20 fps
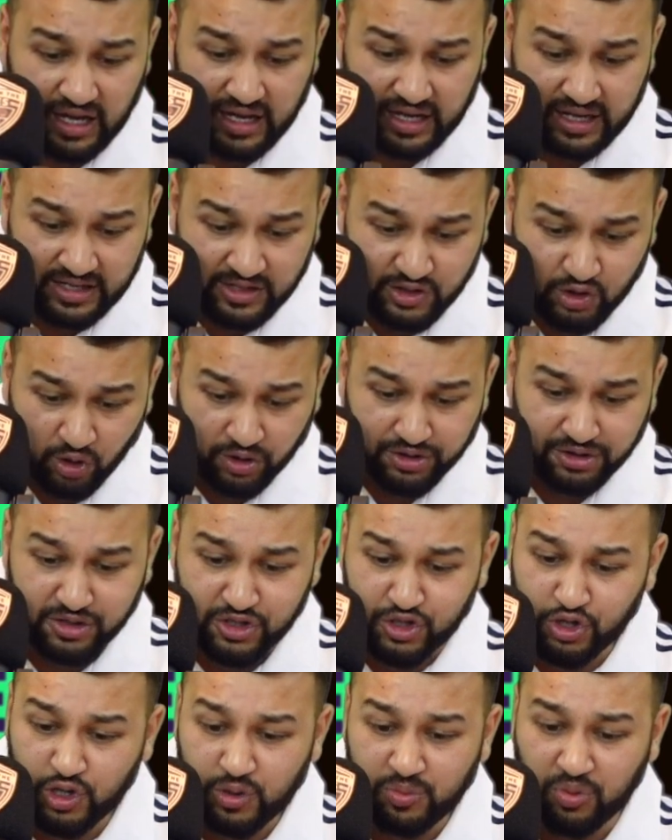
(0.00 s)
He's got you
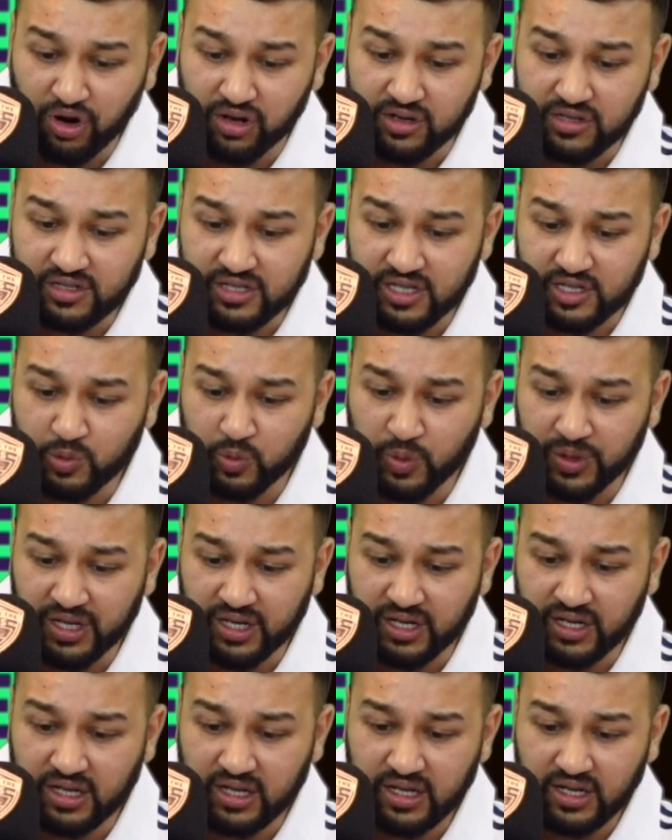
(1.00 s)
2 points this
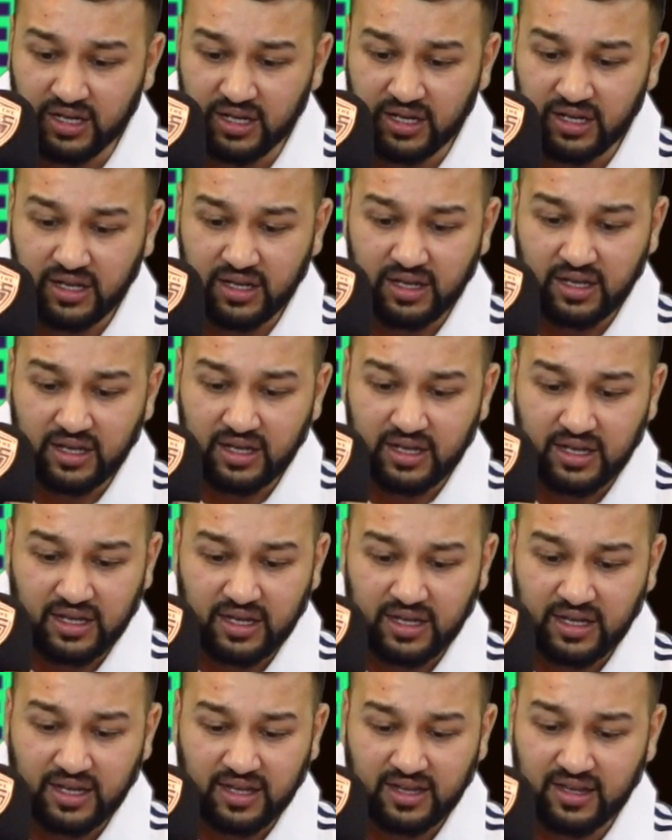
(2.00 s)
week.
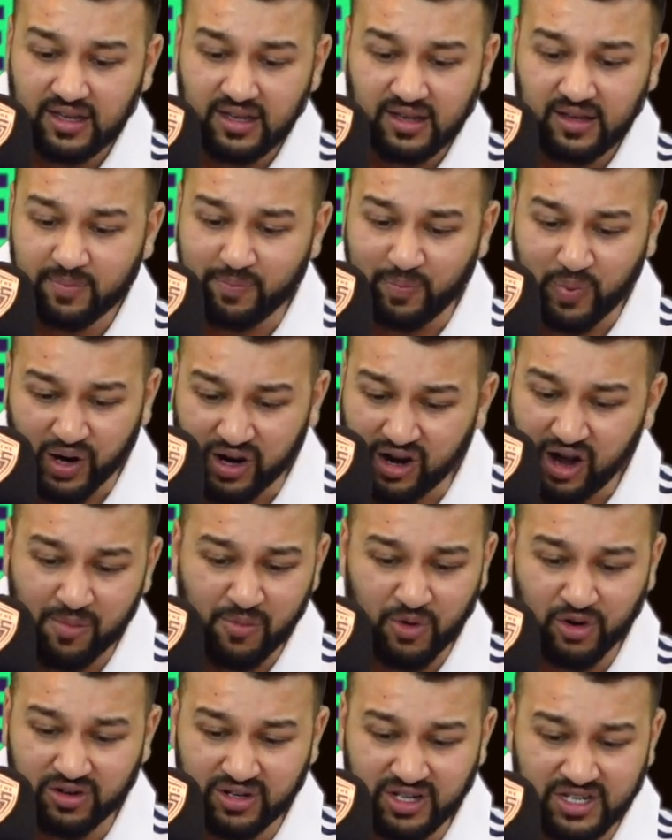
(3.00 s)
But
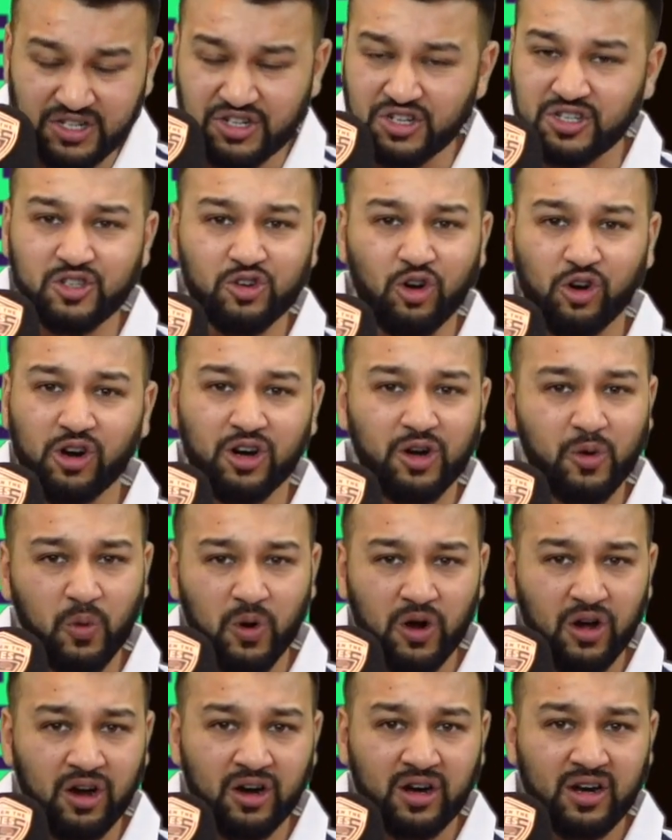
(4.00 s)
come on, it's just not going to
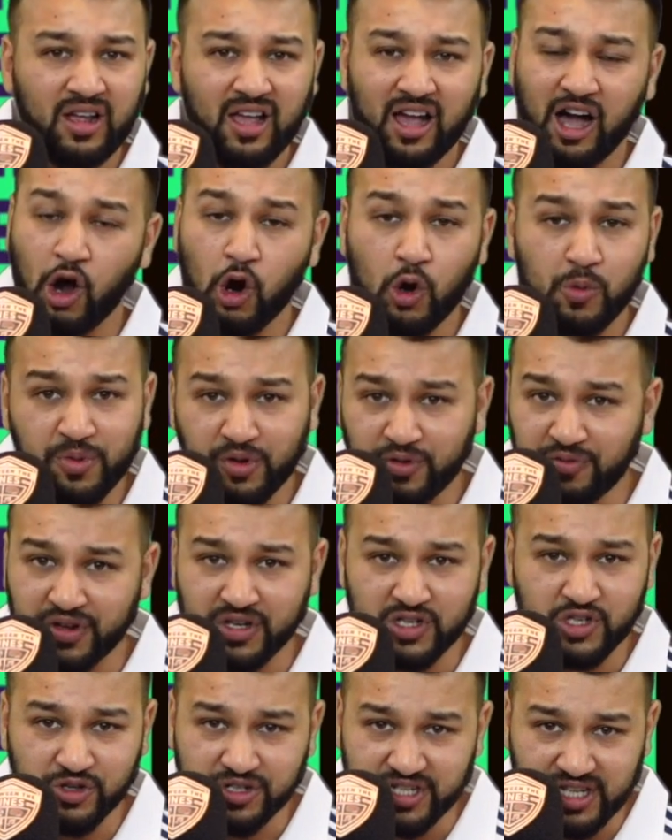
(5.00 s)
work. I hope you
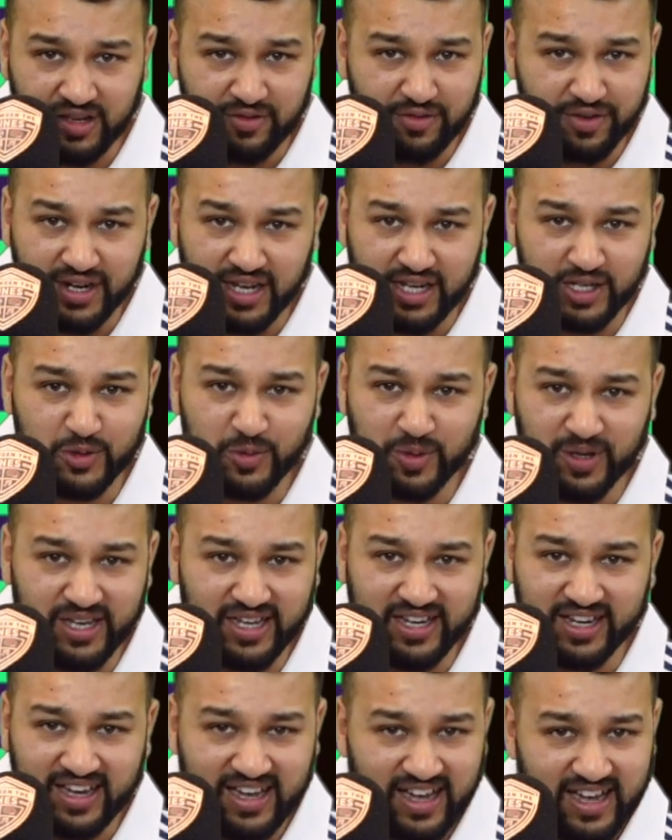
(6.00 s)
fix your team for next
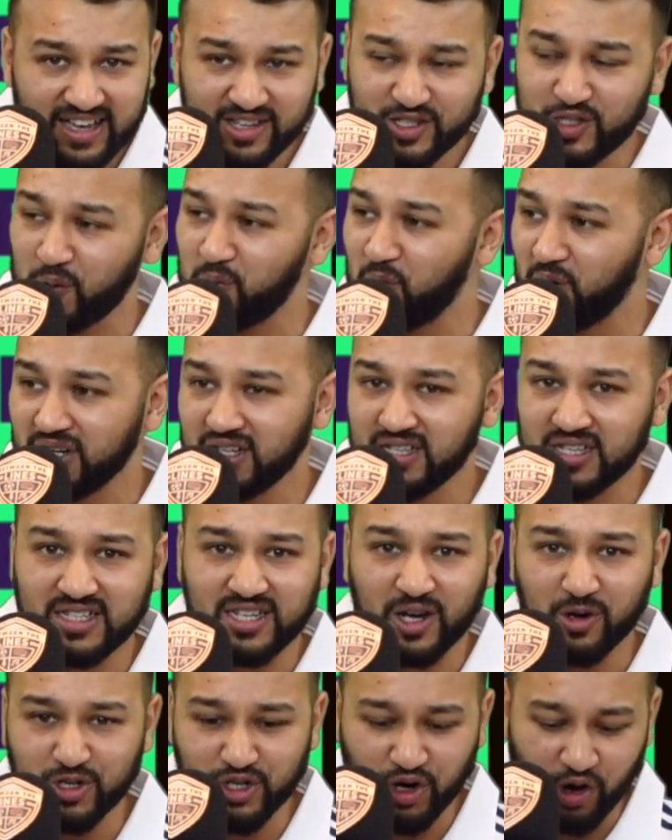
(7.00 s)
week. Someone needs to
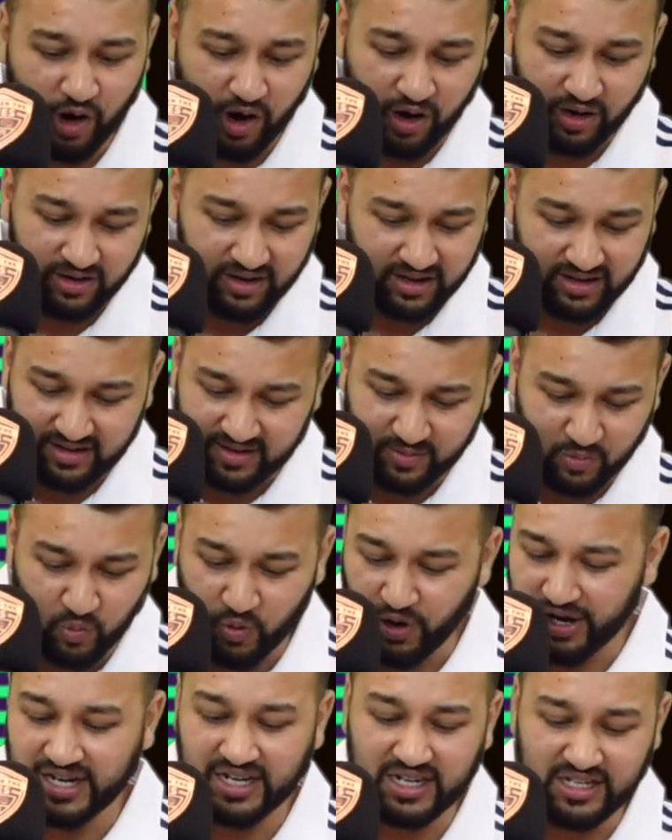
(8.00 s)
tell Shahan
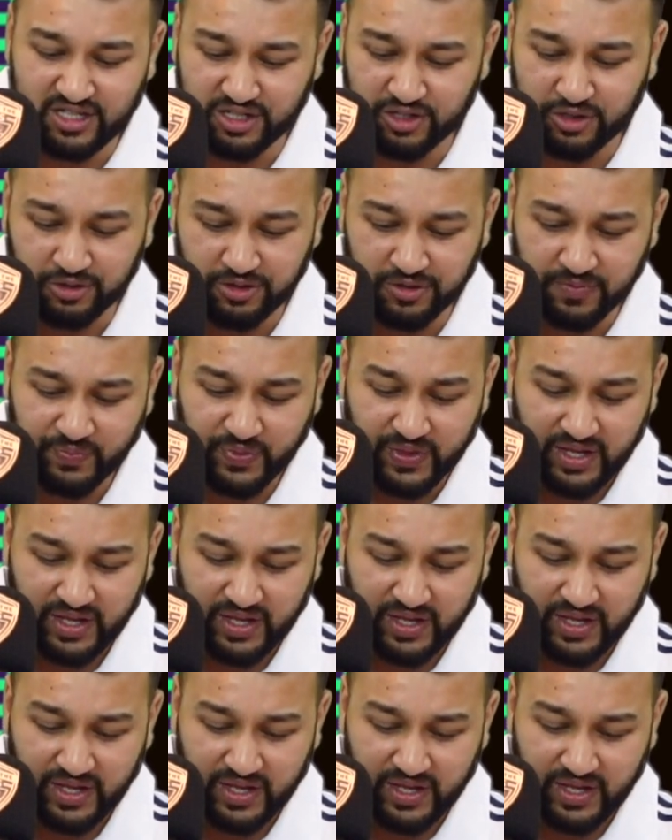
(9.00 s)
what he needs to do.